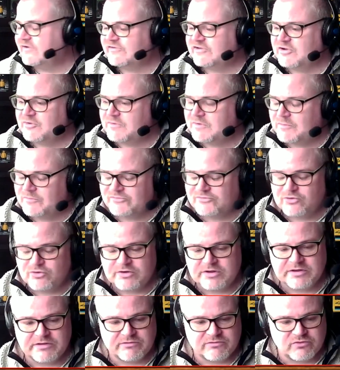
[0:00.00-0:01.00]
actually when I was
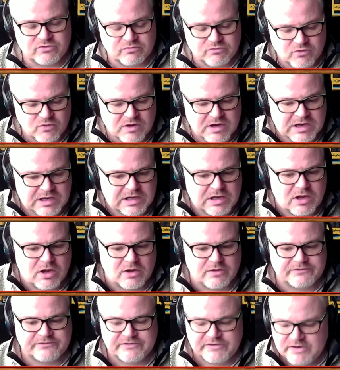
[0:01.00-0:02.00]
looking through them quite a
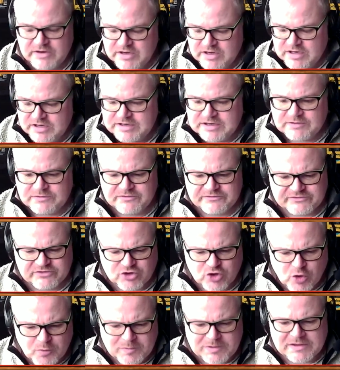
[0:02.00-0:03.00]
lot. Now there's
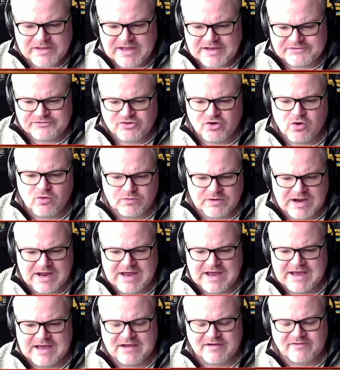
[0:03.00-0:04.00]
a couple that I don't
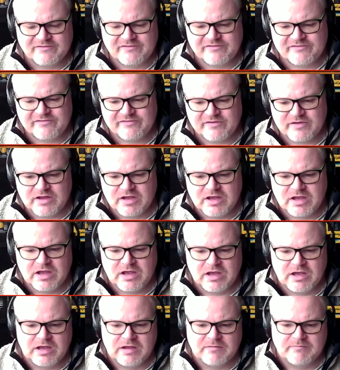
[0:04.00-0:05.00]
have,
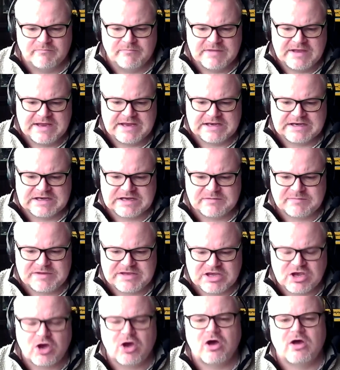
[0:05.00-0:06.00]
uh, mainly
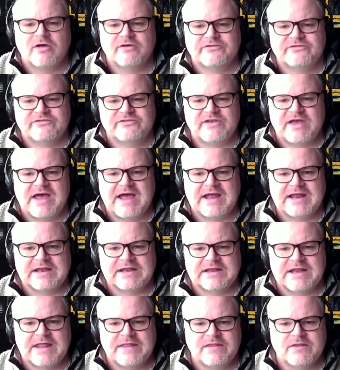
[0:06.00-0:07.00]
because I
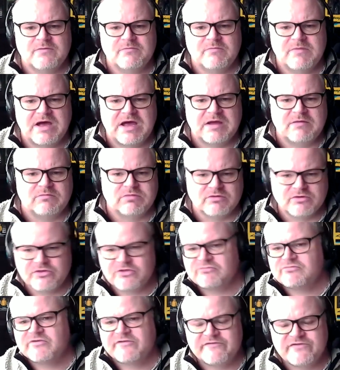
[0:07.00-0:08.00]
lent them my
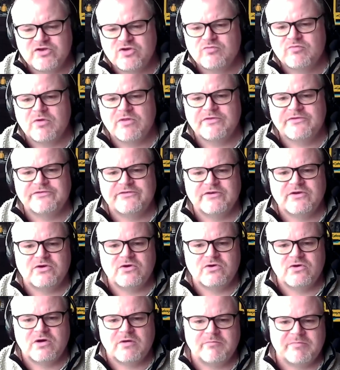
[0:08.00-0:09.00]
brother a few months
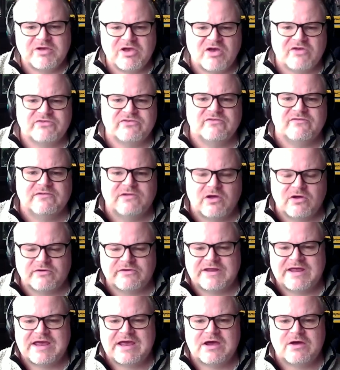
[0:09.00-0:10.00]
ago and because of
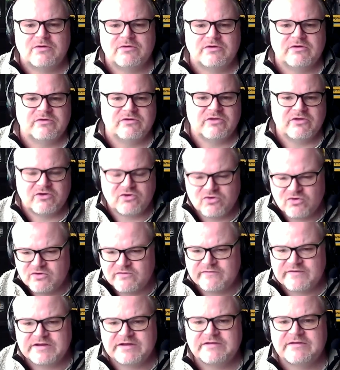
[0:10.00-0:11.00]
lockdown and the
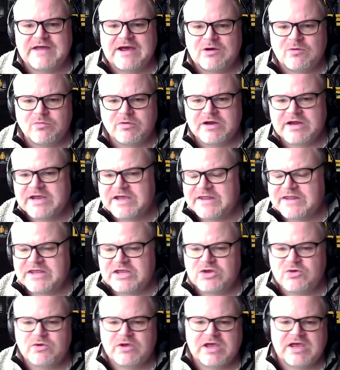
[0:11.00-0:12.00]
COVID outbreak in
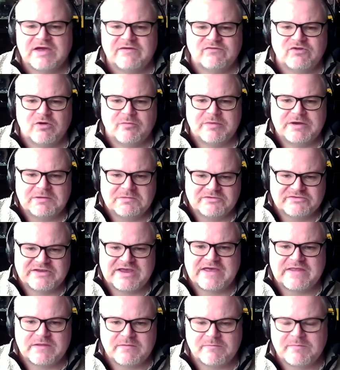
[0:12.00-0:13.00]
the UK I've not been able to
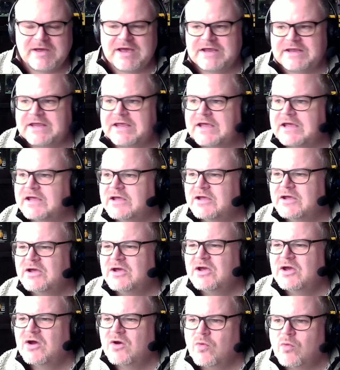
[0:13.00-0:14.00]
get them back yet.
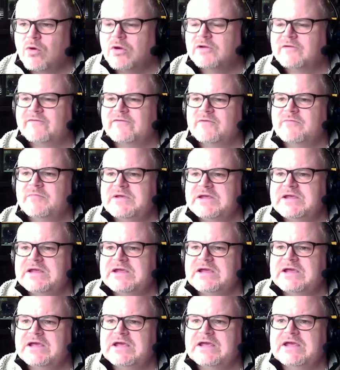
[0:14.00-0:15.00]
One of them
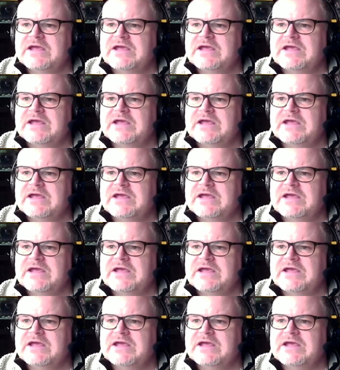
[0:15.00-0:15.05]
being